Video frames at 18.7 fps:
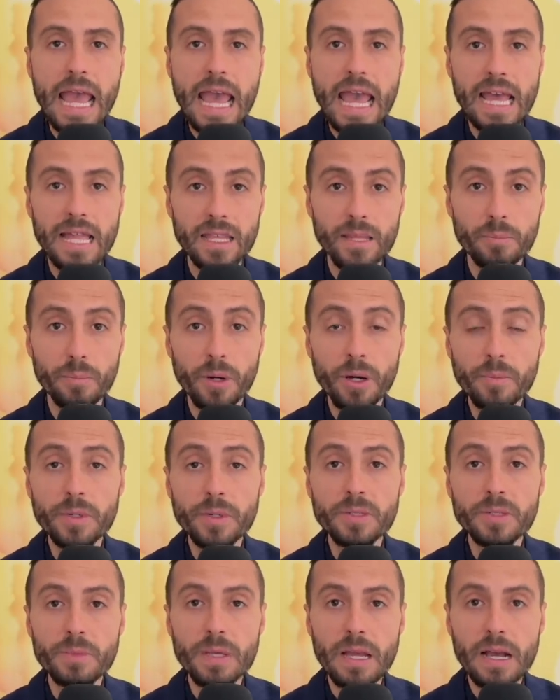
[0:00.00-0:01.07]
and the
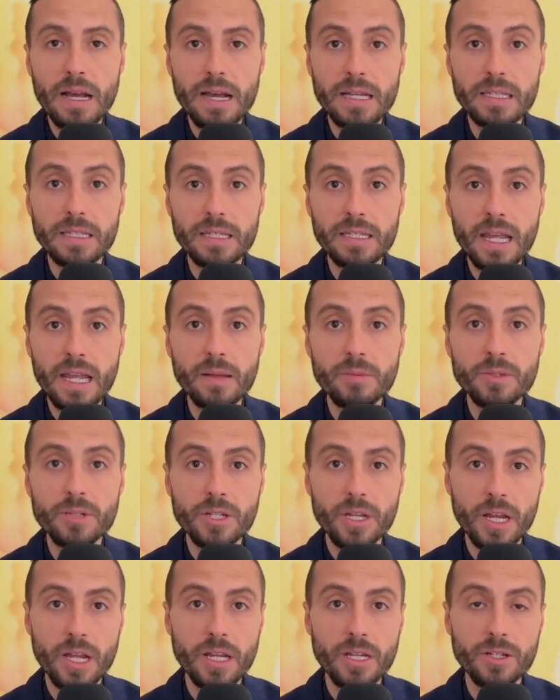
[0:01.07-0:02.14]
purpose behind the name
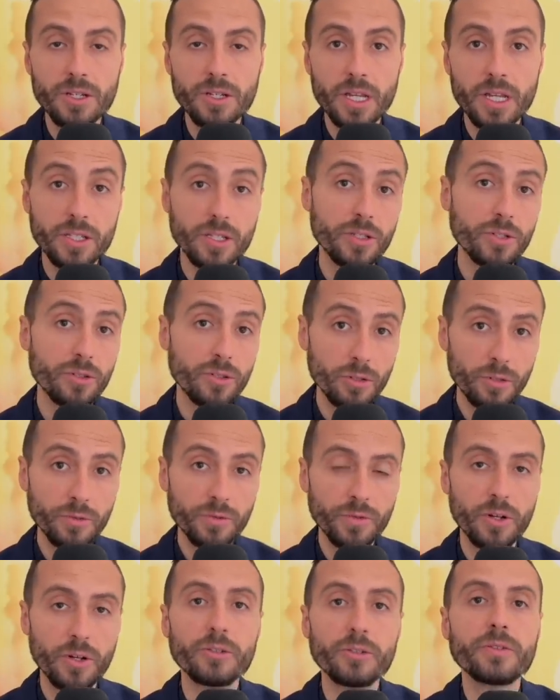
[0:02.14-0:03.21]
change is
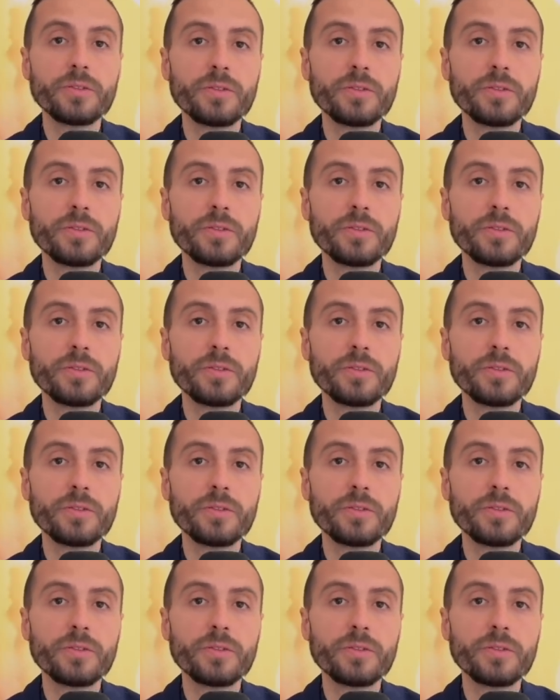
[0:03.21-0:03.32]
twofold.